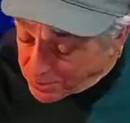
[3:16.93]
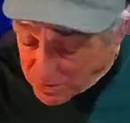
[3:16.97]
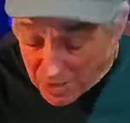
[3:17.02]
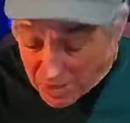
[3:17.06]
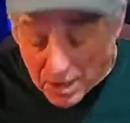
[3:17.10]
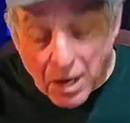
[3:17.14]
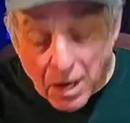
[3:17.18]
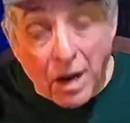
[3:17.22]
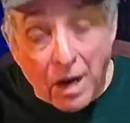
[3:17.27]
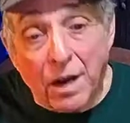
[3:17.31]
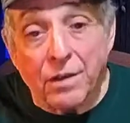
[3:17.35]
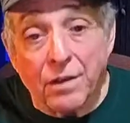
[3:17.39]

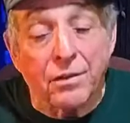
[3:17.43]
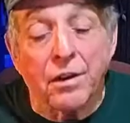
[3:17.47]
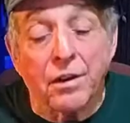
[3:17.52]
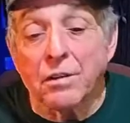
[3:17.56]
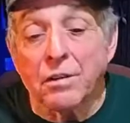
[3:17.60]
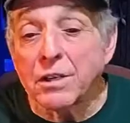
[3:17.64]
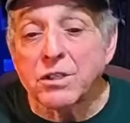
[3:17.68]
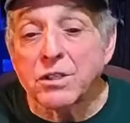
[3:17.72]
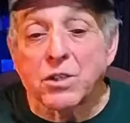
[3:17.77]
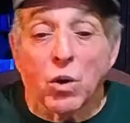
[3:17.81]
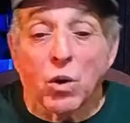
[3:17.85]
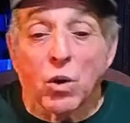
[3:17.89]
uh, there
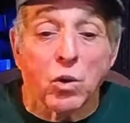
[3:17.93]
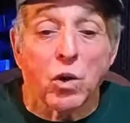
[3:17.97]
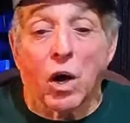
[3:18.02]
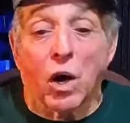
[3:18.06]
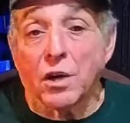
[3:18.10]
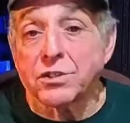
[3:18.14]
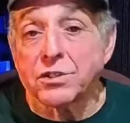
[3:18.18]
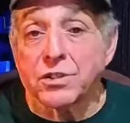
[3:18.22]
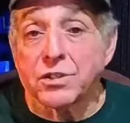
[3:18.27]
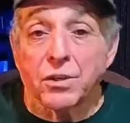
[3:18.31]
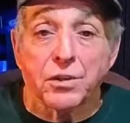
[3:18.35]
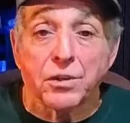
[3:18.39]
is no
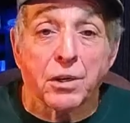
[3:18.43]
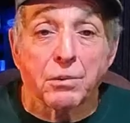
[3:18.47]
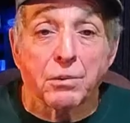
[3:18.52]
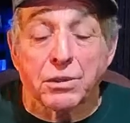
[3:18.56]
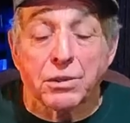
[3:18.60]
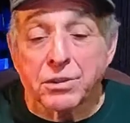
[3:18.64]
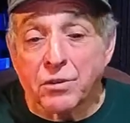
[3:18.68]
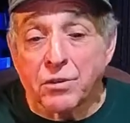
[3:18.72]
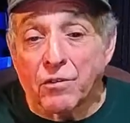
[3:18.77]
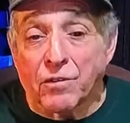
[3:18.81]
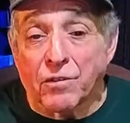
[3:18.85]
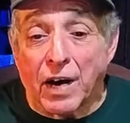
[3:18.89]
lawsuit. There was
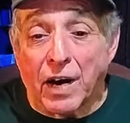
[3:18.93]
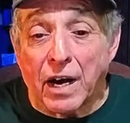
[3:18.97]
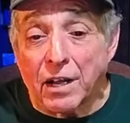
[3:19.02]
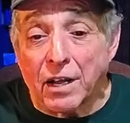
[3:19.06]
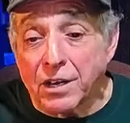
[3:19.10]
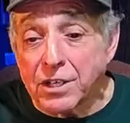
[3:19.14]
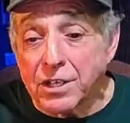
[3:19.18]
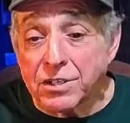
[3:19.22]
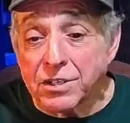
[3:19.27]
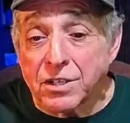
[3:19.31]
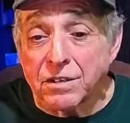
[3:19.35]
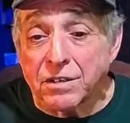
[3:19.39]
no
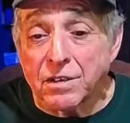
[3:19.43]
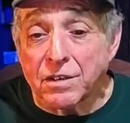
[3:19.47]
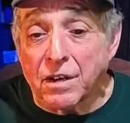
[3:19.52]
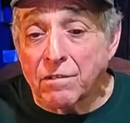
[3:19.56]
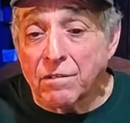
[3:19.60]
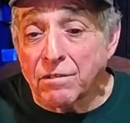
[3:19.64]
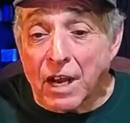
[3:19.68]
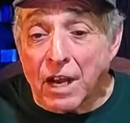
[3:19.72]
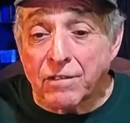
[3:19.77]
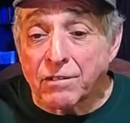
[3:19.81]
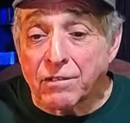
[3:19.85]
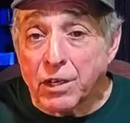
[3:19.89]
violation
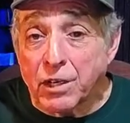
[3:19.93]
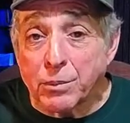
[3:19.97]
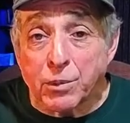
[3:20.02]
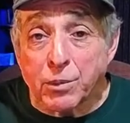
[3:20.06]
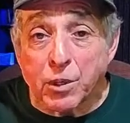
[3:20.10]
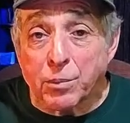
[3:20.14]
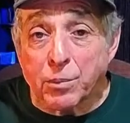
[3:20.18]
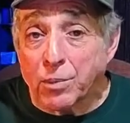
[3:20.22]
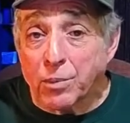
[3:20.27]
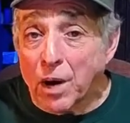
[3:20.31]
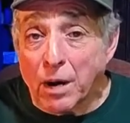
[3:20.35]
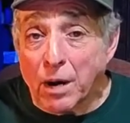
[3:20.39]
of life,
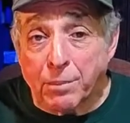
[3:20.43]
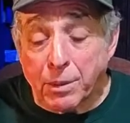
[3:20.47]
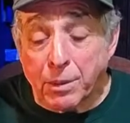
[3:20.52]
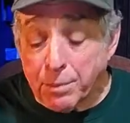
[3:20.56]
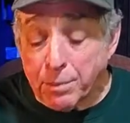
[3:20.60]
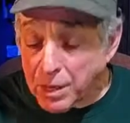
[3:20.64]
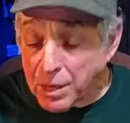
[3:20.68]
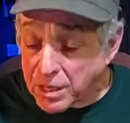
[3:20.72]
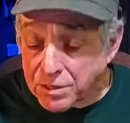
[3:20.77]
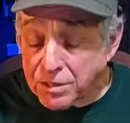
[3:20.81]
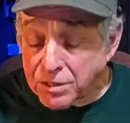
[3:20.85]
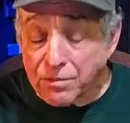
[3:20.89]
liberty, or property
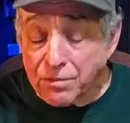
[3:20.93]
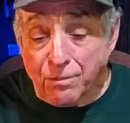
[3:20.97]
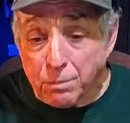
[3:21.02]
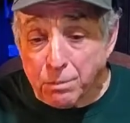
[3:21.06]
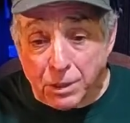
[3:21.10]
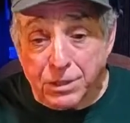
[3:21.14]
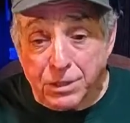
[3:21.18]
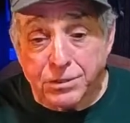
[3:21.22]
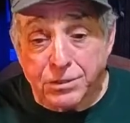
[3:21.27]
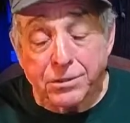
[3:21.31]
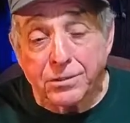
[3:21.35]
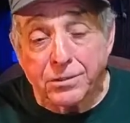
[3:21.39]
because the
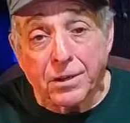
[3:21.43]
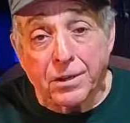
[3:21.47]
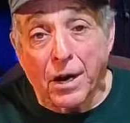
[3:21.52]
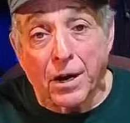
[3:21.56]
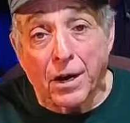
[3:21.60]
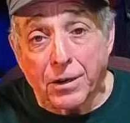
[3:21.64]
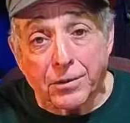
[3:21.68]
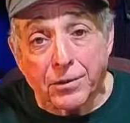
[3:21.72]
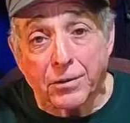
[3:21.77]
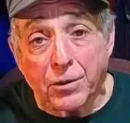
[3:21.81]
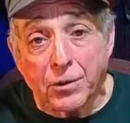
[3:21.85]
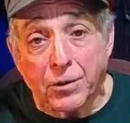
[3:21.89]
police are no,
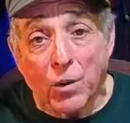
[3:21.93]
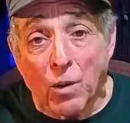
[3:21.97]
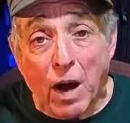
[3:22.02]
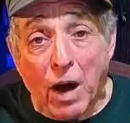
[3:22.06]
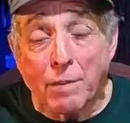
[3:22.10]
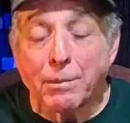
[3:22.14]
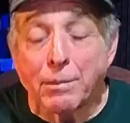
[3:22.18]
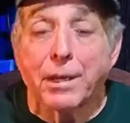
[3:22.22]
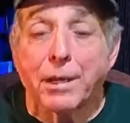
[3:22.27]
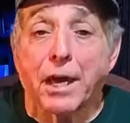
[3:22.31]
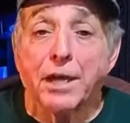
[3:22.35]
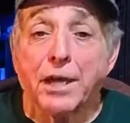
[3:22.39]
under no
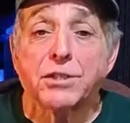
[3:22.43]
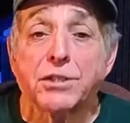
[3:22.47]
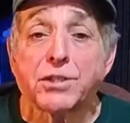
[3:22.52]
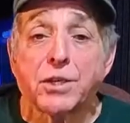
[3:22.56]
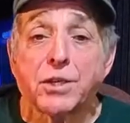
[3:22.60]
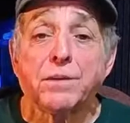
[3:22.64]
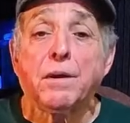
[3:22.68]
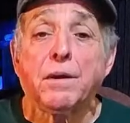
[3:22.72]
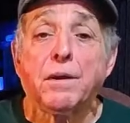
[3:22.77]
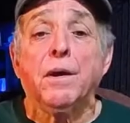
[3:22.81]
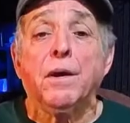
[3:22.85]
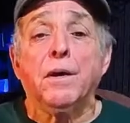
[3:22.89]

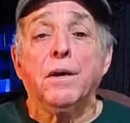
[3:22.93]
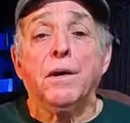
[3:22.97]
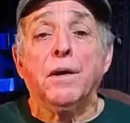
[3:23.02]
obligation